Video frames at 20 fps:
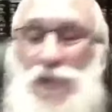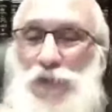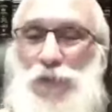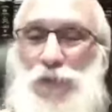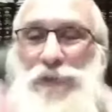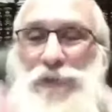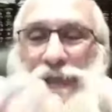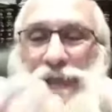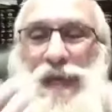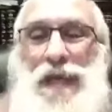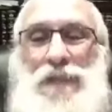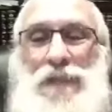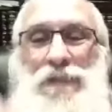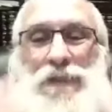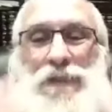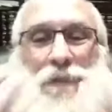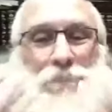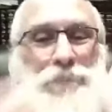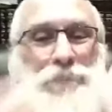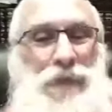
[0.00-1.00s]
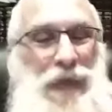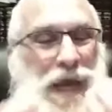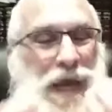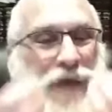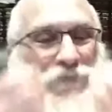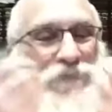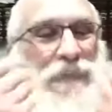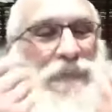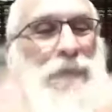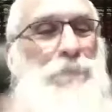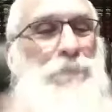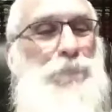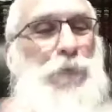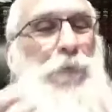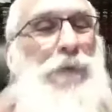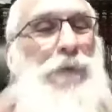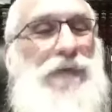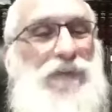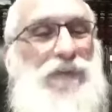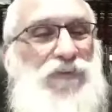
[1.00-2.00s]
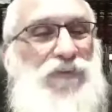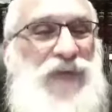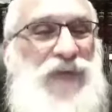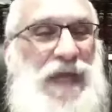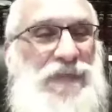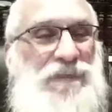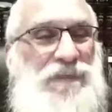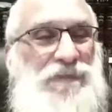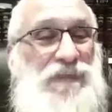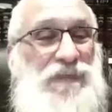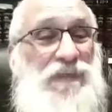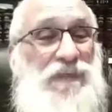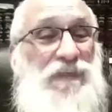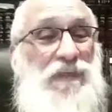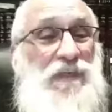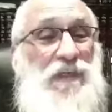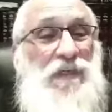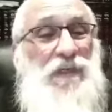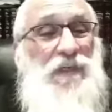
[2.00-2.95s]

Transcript: You can't have temporary insanity